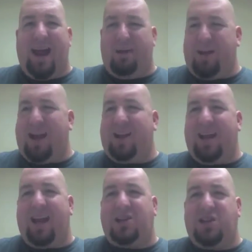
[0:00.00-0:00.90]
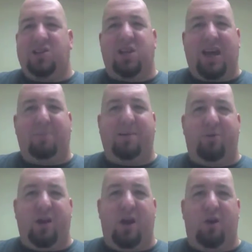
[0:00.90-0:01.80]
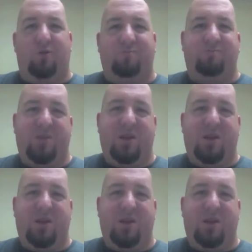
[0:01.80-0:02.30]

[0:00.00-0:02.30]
And mainly, it's just to let people know